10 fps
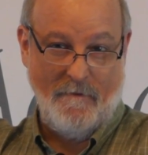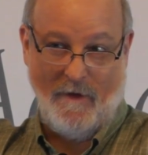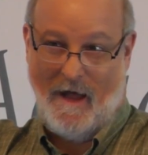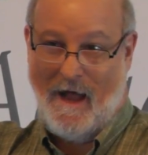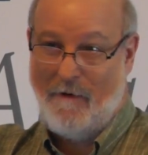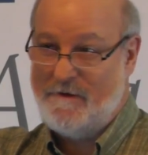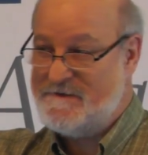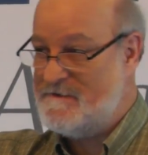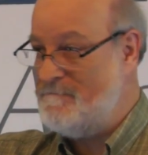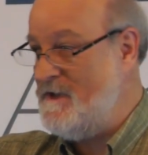Well, I
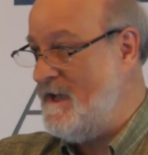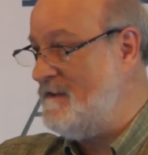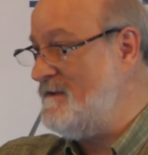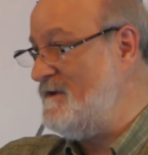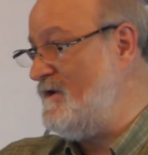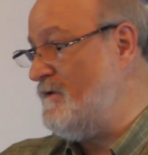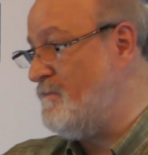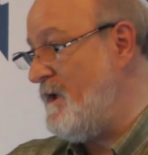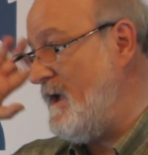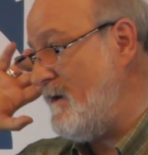would submit that
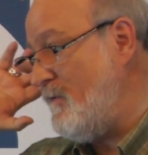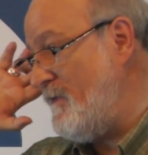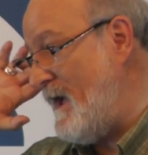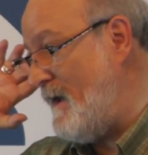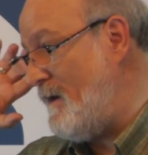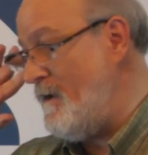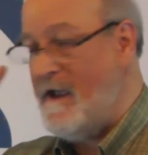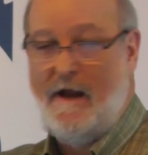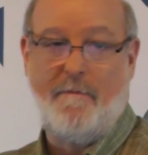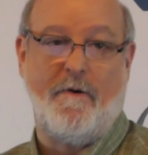you'd pick without
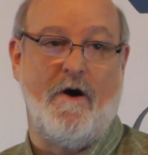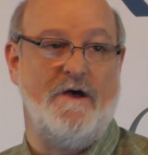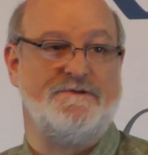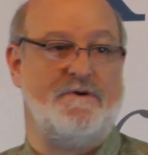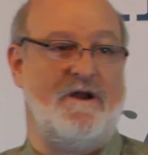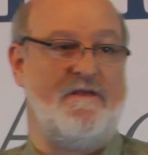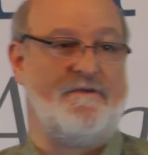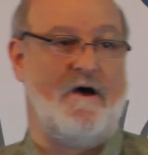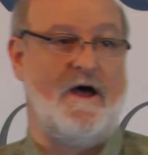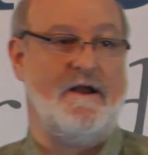any pause or any
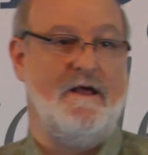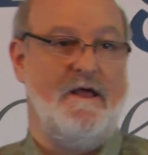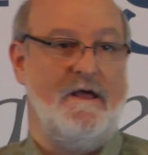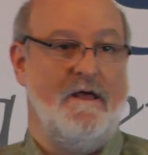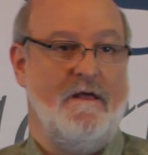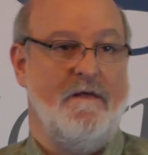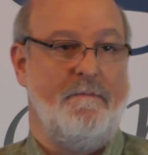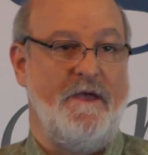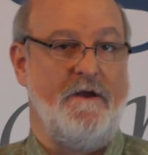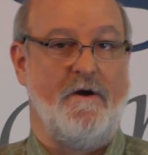thought
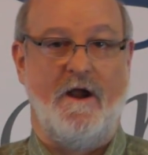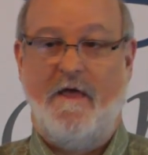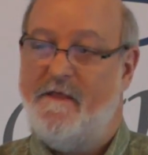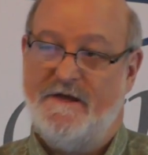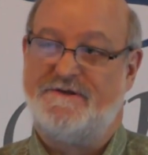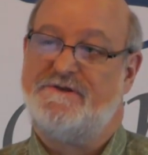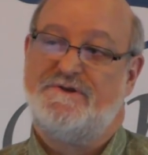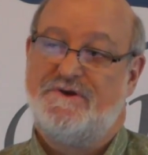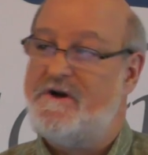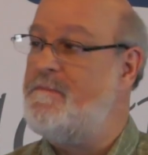Peter, and this
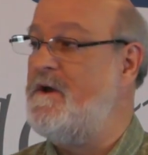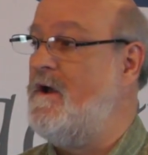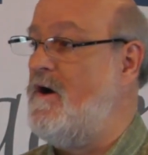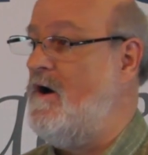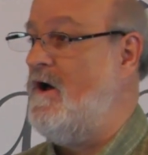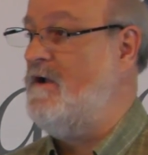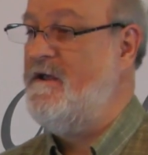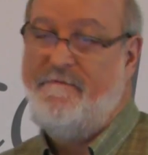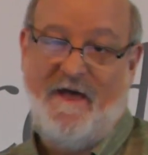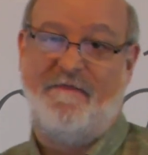should have been
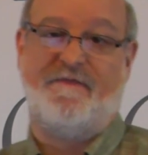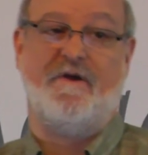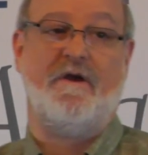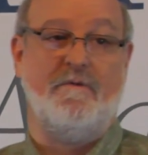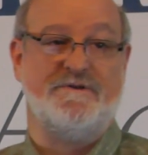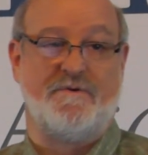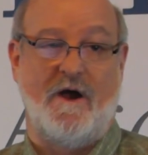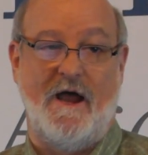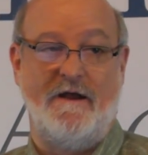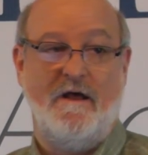called, if that theory was
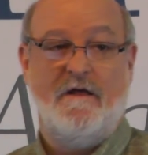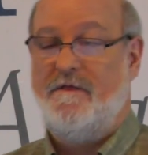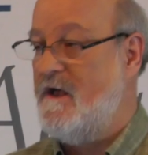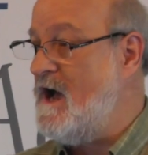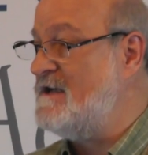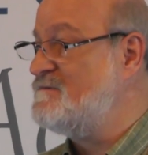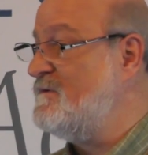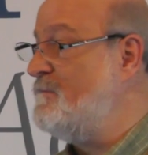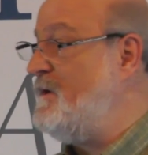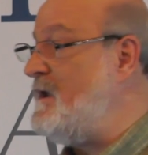right, the
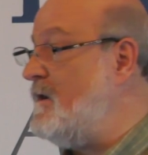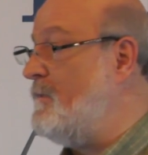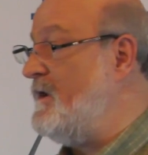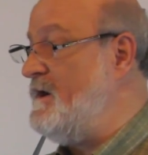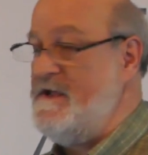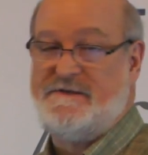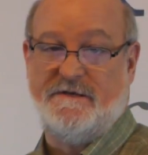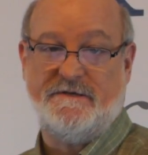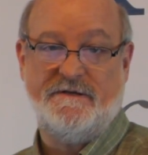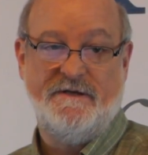Gospel of Peter, but it
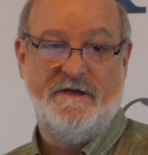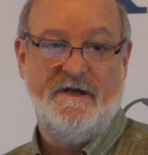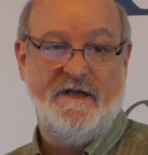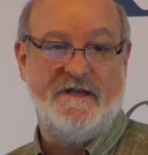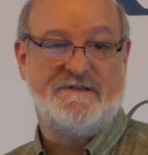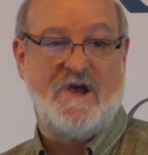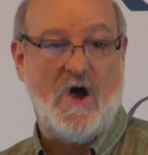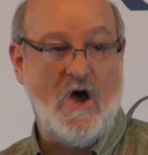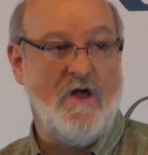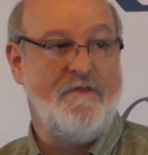isn't. It's
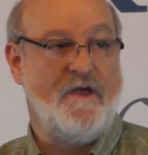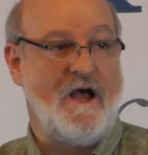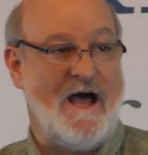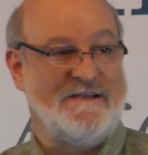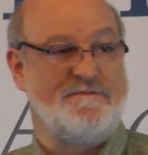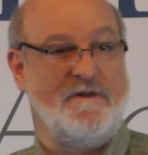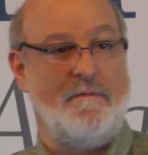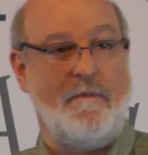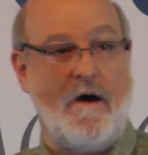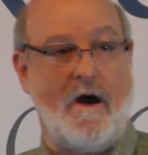called the
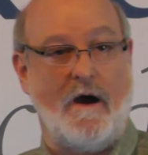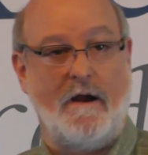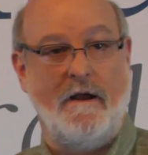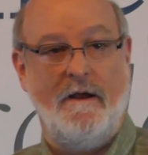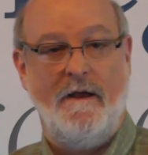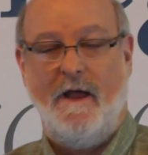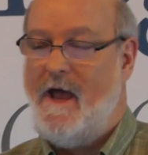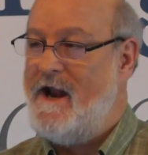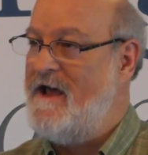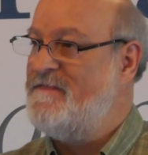Gospel of Mark.
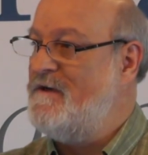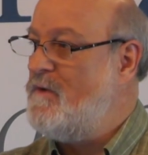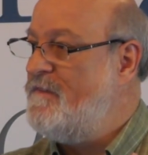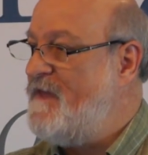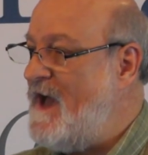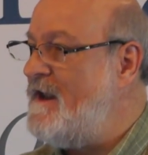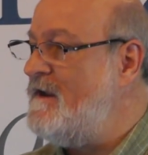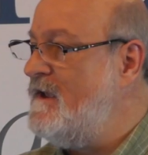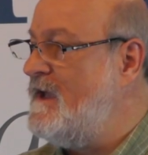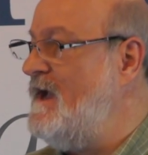And I think what that
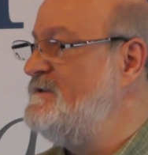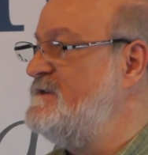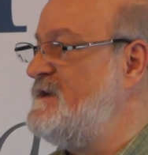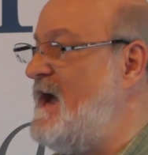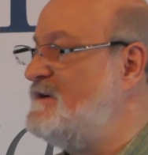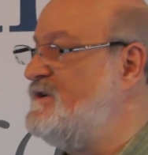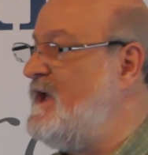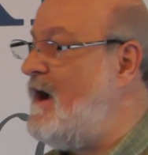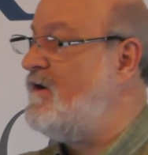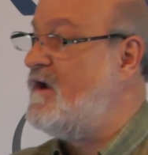indicates is
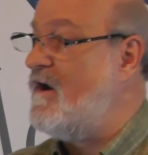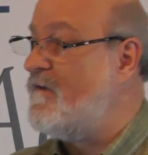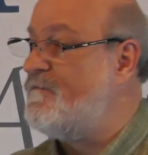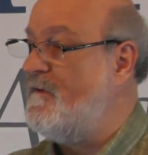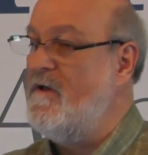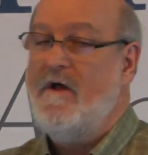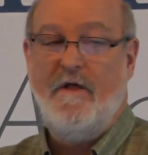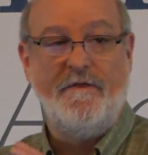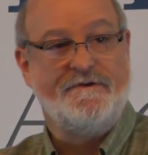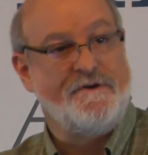actually how careful
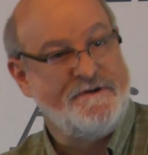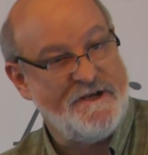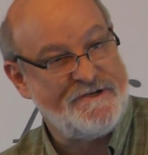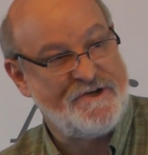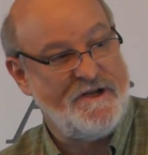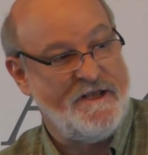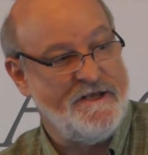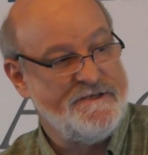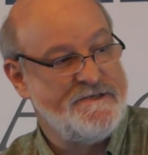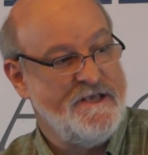the tradition
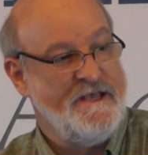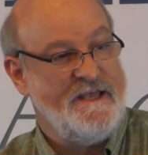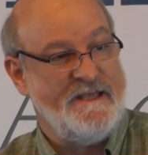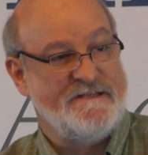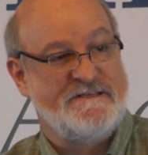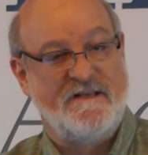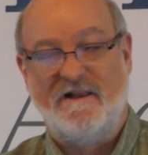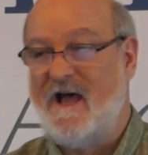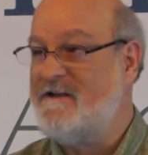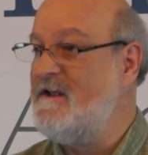is in
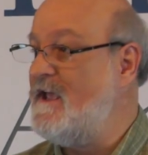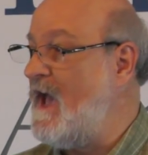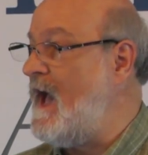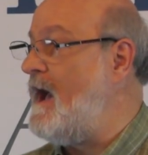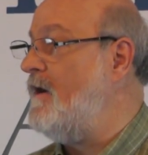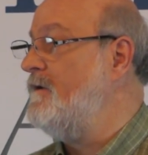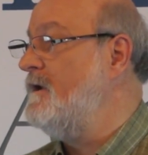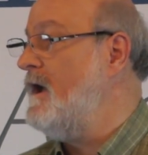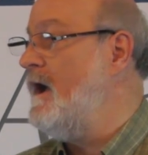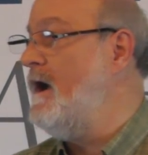selecting
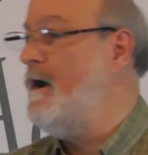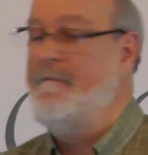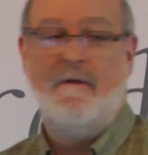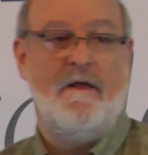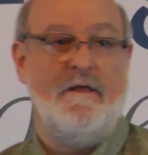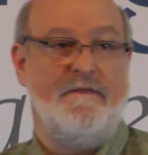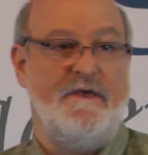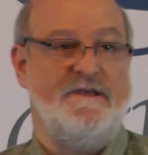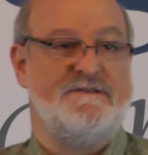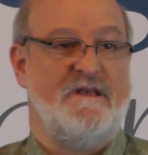out uh,
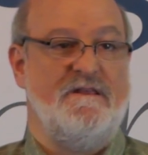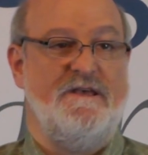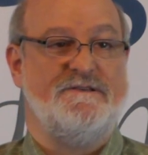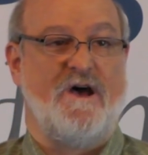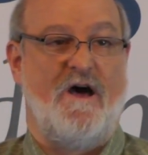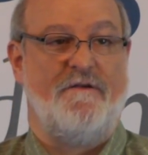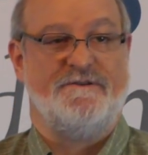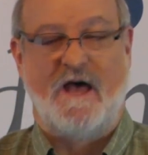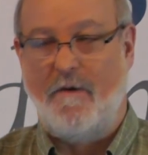these, these authors.